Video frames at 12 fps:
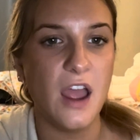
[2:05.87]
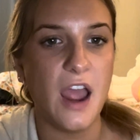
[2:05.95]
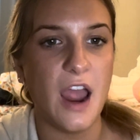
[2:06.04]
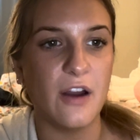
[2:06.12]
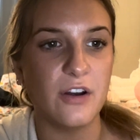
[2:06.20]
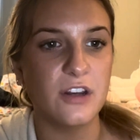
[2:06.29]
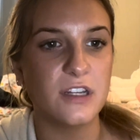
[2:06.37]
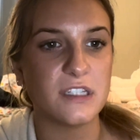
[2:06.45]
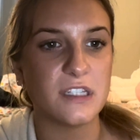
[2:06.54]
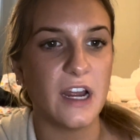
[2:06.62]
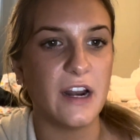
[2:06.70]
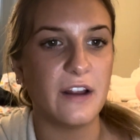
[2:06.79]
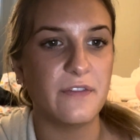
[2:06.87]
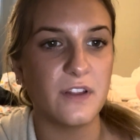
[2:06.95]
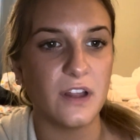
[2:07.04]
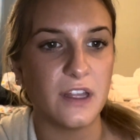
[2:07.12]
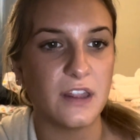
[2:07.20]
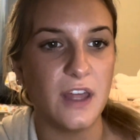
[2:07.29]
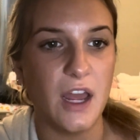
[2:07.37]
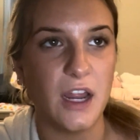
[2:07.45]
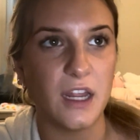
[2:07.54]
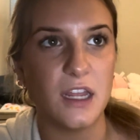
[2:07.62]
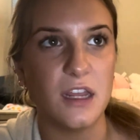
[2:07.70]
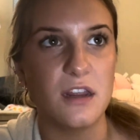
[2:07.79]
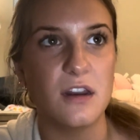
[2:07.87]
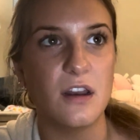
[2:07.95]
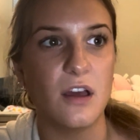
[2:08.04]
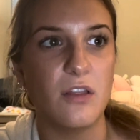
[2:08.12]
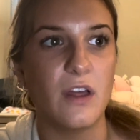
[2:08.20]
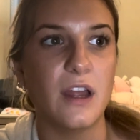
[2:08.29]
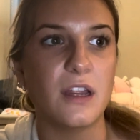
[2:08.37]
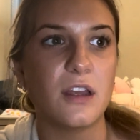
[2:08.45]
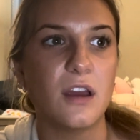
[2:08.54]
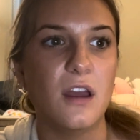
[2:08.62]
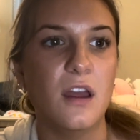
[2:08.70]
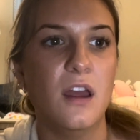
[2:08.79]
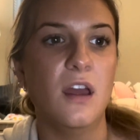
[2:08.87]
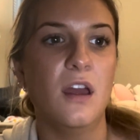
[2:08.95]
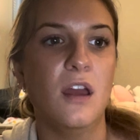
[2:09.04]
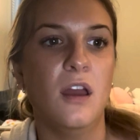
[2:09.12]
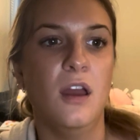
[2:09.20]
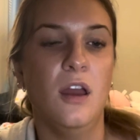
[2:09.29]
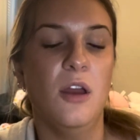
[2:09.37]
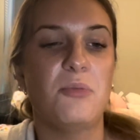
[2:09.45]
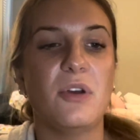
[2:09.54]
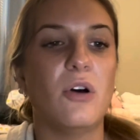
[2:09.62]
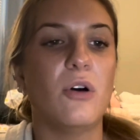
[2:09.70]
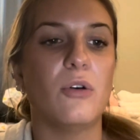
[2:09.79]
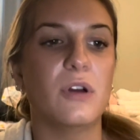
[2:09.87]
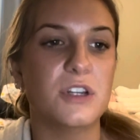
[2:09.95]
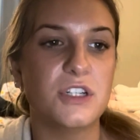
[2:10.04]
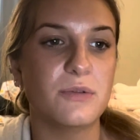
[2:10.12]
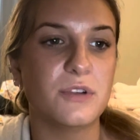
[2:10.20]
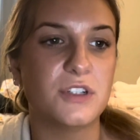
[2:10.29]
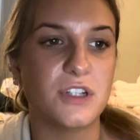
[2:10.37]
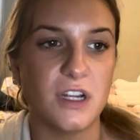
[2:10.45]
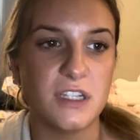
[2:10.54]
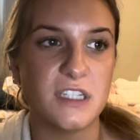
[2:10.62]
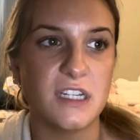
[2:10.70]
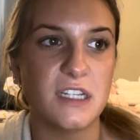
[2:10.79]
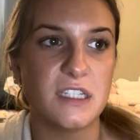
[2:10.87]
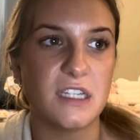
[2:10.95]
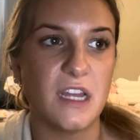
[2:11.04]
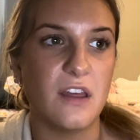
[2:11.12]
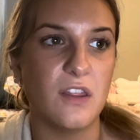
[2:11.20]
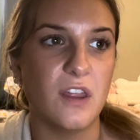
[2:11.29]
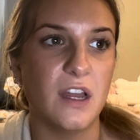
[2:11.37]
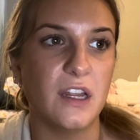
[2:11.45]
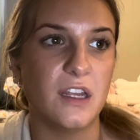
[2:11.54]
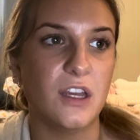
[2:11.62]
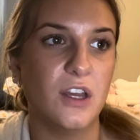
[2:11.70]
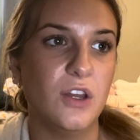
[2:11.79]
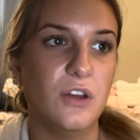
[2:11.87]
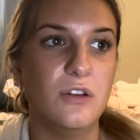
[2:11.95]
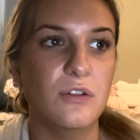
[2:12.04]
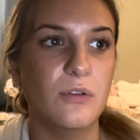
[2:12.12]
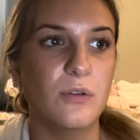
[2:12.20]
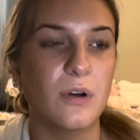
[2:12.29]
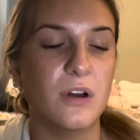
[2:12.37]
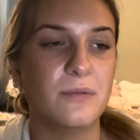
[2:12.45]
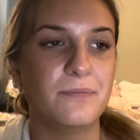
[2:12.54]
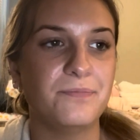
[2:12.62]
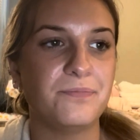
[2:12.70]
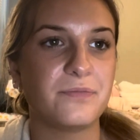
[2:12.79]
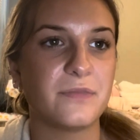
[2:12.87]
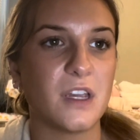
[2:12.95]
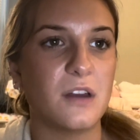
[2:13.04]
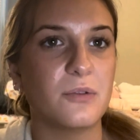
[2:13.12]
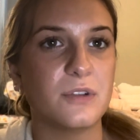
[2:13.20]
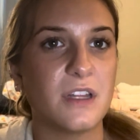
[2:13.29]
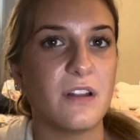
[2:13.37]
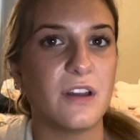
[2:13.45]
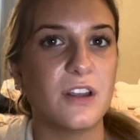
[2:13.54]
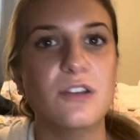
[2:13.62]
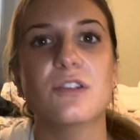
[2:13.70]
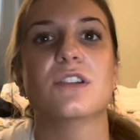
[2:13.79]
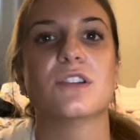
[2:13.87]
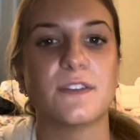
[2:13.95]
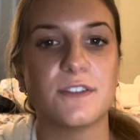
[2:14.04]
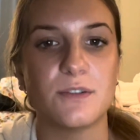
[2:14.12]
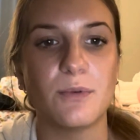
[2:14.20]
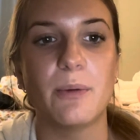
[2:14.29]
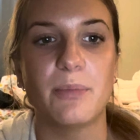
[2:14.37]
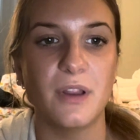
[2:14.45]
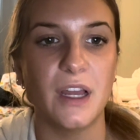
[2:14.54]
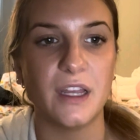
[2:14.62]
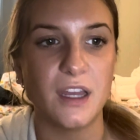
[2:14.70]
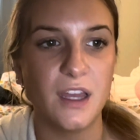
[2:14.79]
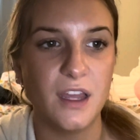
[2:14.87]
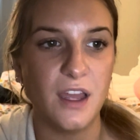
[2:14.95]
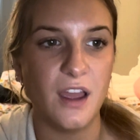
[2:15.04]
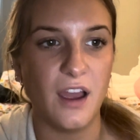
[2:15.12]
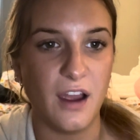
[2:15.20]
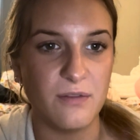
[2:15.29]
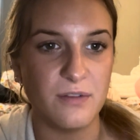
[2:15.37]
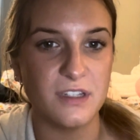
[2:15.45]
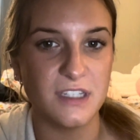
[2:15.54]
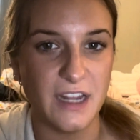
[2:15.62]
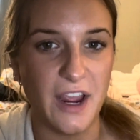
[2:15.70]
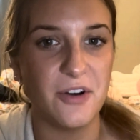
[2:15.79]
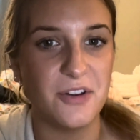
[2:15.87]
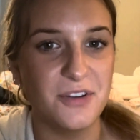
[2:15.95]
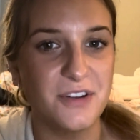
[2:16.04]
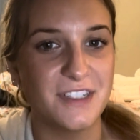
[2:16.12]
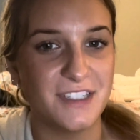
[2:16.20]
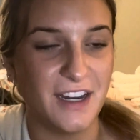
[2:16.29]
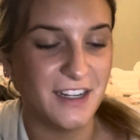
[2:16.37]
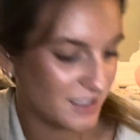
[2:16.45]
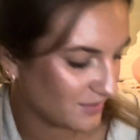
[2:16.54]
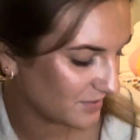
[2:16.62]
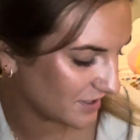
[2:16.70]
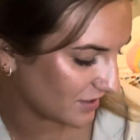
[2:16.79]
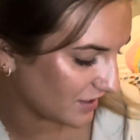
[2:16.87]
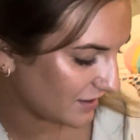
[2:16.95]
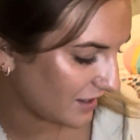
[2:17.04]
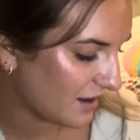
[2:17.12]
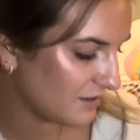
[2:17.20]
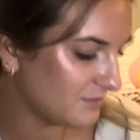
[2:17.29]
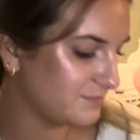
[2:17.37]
How do you decide? I feel like that can be a whole issue with justice and who, I don't want to say who deserves what, but obviously how do you decide something like that?